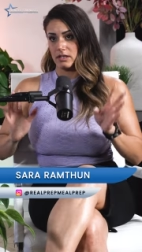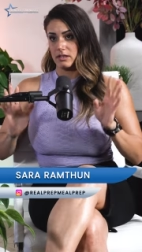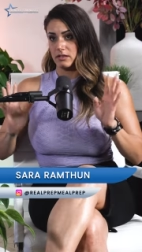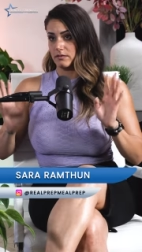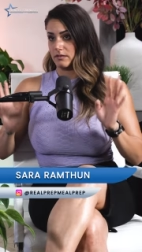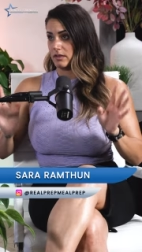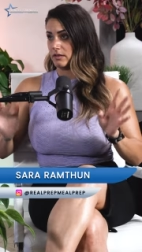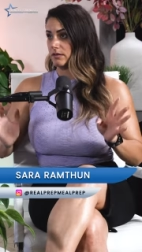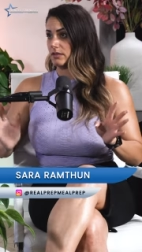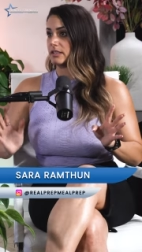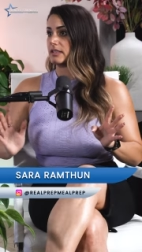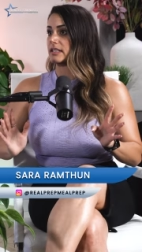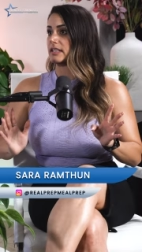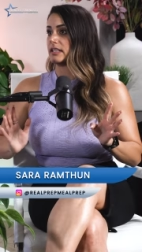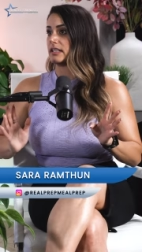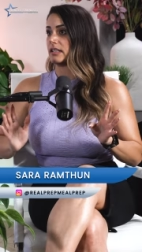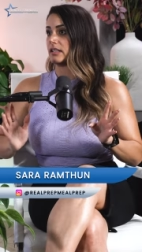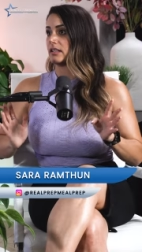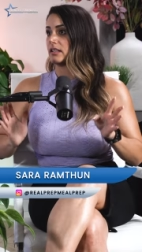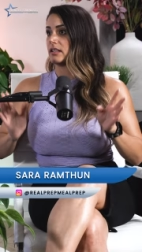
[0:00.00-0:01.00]
that you've ever
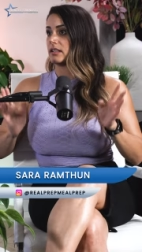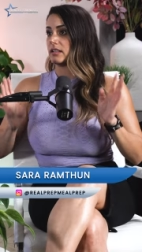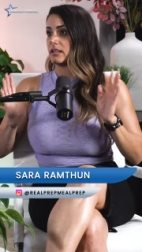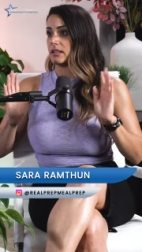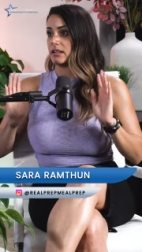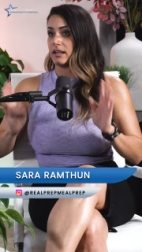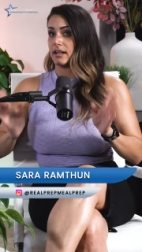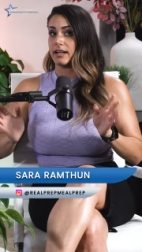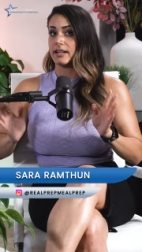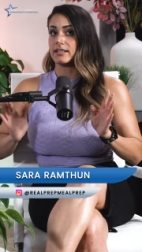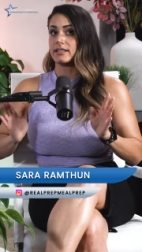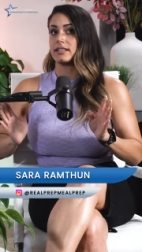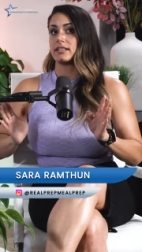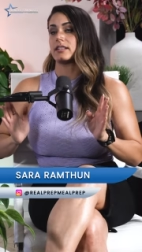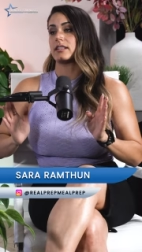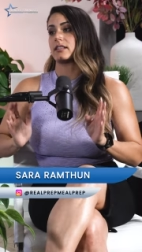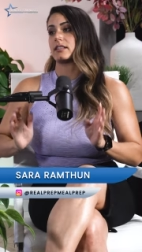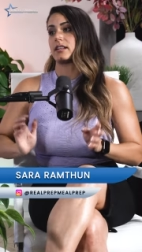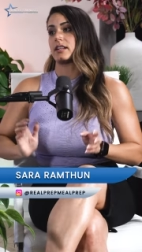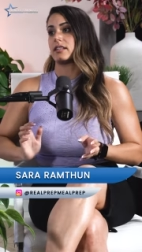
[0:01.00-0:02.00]
seen. I
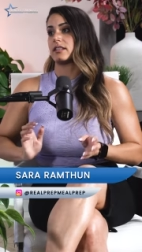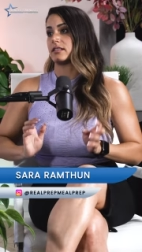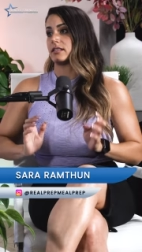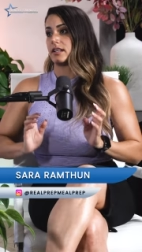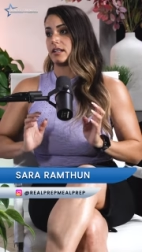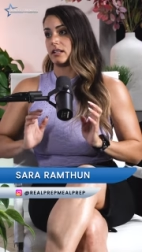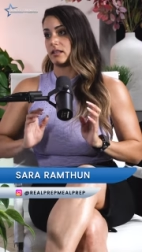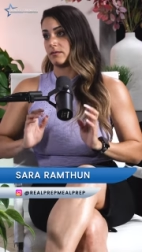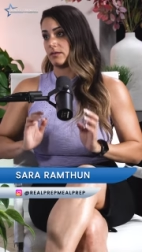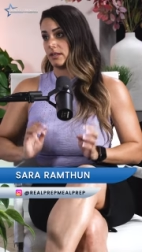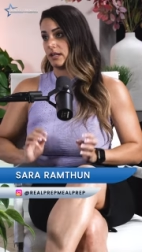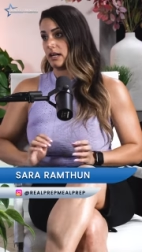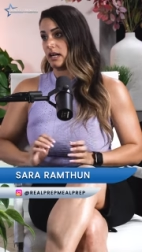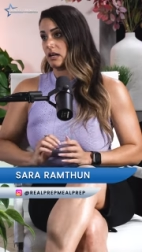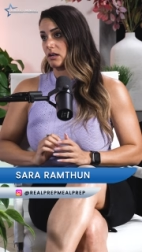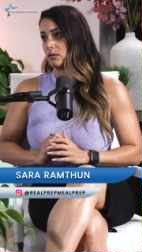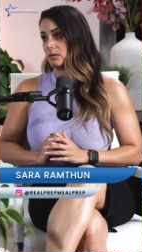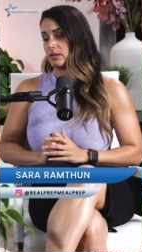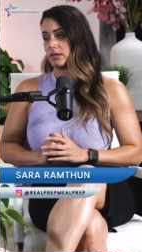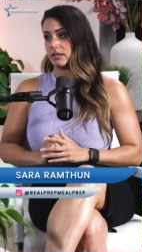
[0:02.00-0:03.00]
sit there and I design it for
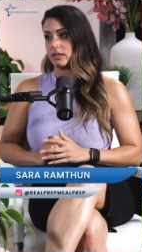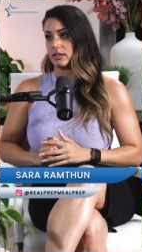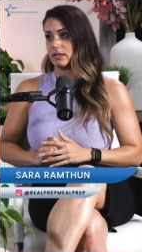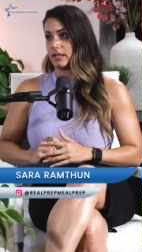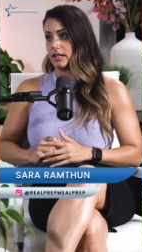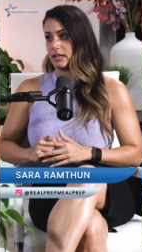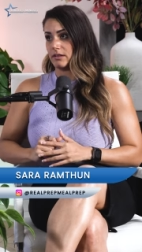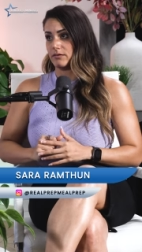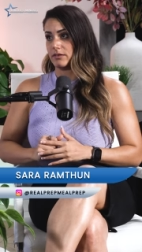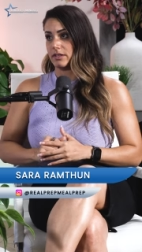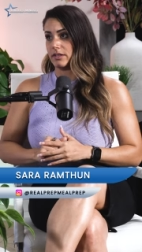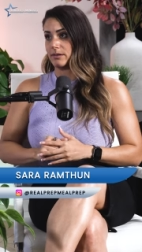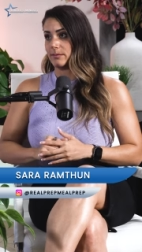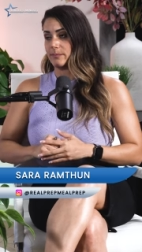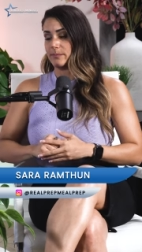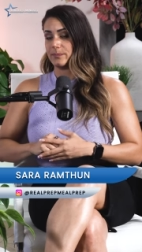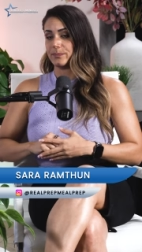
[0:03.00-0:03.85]
hours on Canva,